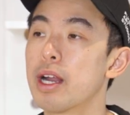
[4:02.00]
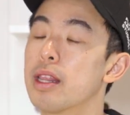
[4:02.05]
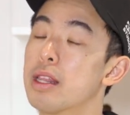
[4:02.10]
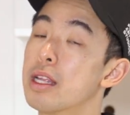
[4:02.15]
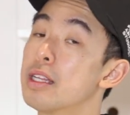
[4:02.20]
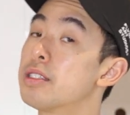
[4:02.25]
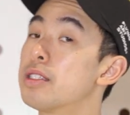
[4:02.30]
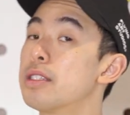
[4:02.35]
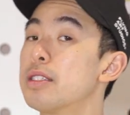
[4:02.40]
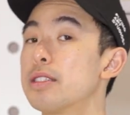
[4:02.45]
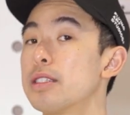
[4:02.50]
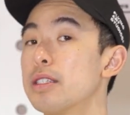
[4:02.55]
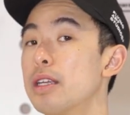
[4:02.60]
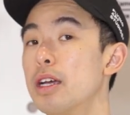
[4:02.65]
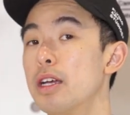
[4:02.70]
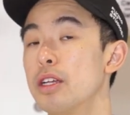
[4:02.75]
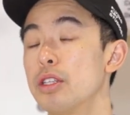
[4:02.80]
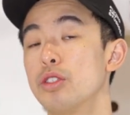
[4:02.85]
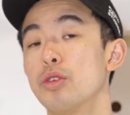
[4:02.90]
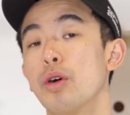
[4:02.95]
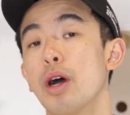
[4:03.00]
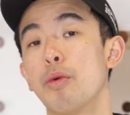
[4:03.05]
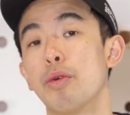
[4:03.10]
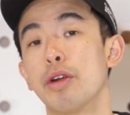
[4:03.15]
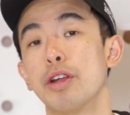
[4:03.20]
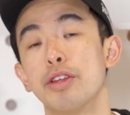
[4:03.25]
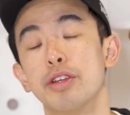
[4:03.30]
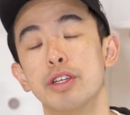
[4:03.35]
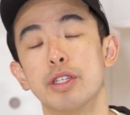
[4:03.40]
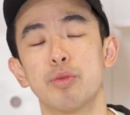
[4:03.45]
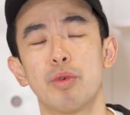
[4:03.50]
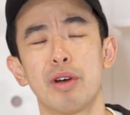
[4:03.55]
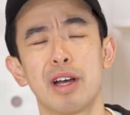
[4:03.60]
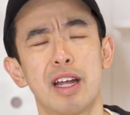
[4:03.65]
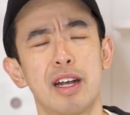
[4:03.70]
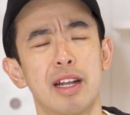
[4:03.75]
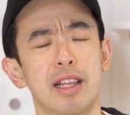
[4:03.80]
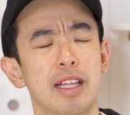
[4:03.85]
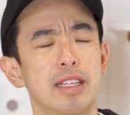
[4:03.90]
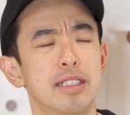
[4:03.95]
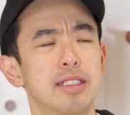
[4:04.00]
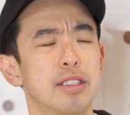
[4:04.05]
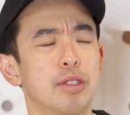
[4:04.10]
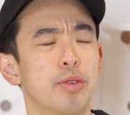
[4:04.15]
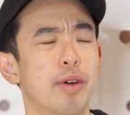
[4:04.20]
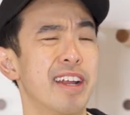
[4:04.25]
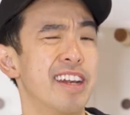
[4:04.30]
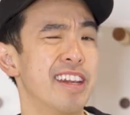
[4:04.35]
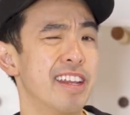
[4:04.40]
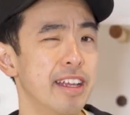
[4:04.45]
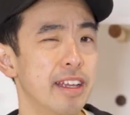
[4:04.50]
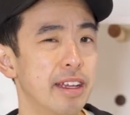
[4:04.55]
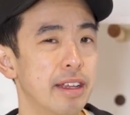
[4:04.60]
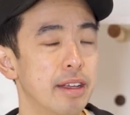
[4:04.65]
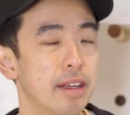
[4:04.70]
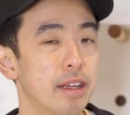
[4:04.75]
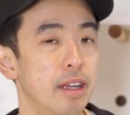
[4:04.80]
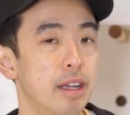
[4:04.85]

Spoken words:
of lenses do I want to use? What kind of lenses do I need?